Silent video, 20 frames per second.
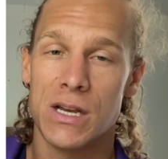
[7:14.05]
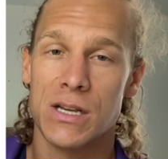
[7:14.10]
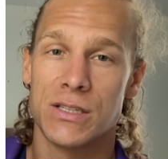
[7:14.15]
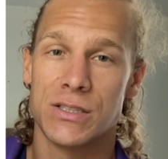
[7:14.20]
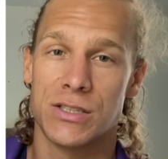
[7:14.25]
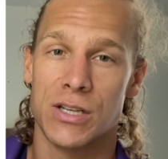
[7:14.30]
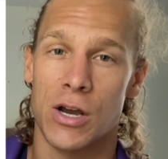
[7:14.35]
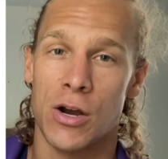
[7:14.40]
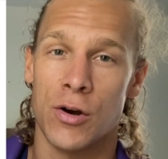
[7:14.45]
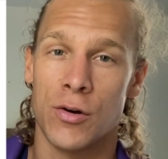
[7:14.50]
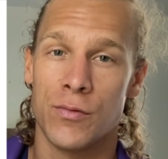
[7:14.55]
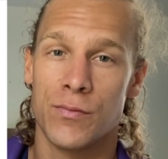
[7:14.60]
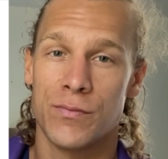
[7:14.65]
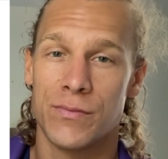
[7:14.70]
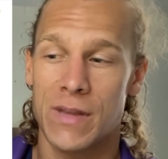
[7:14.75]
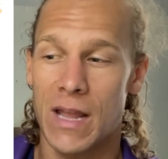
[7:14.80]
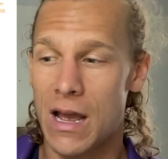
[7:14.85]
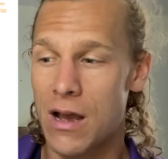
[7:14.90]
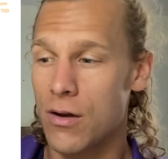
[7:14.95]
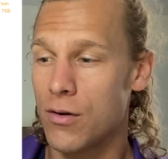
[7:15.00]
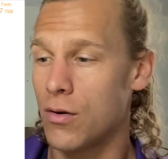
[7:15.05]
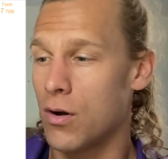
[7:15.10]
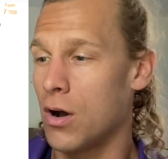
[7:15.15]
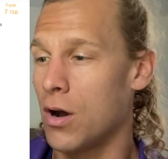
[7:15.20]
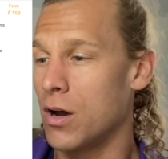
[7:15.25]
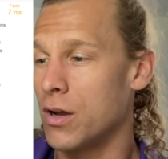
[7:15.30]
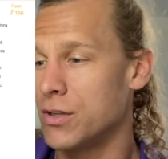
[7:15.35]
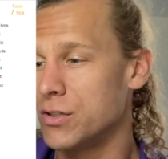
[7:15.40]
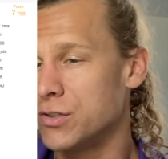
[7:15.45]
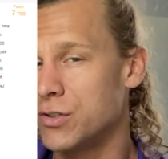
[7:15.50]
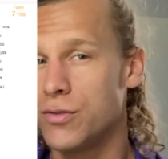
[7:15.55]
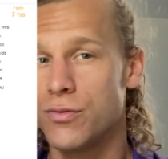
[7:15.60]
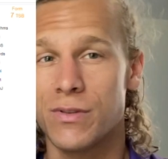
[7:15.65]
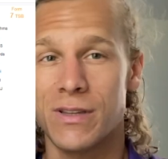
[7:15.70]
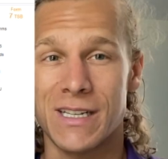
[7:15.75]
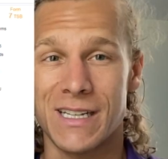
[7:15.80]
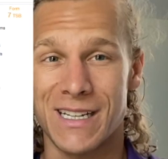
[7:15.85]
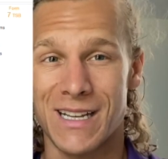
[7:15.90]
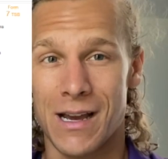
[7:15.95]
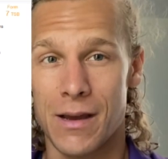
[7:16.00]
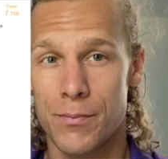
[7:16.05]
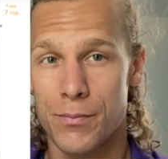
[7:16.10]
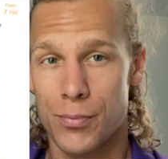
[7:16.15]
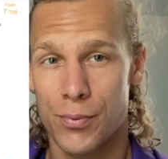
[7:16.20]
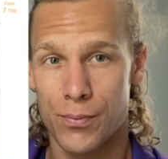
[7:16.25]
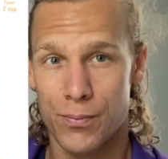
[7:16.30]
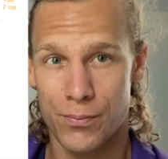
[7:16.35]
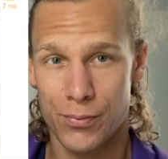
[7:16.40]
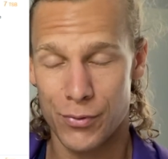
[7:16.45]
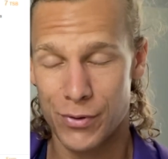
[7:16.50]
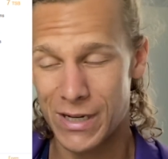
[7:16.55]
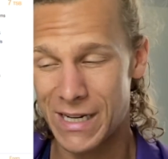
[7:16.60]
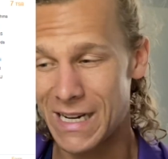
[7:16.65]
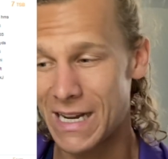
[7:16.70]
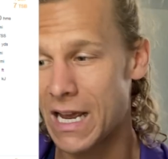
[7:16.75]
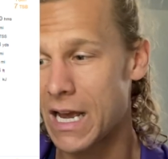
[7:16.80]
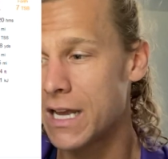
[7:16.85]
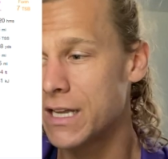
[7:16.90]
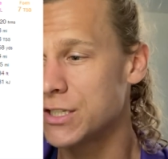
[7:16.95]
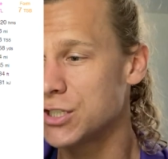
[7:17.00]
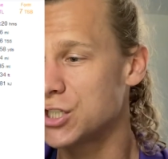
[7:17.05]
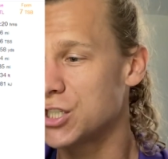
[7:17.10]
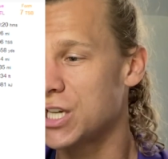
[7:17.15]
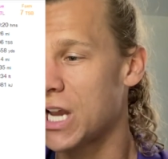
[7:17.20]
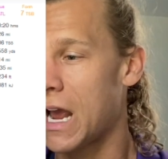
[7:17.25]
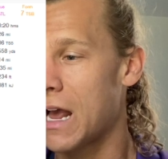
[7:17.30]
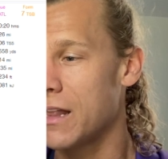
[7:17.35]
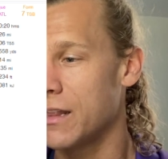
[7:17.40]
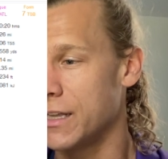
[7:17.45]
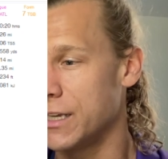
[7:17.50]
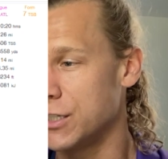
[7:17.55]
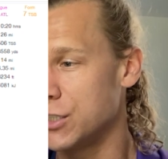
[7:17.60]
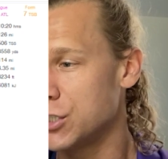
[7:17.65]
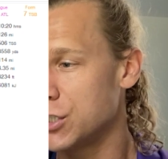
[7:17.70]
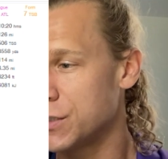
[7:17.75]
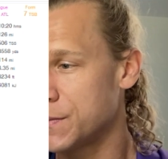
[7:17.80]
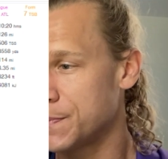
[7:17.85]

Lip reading: So now on to the pre-challenge.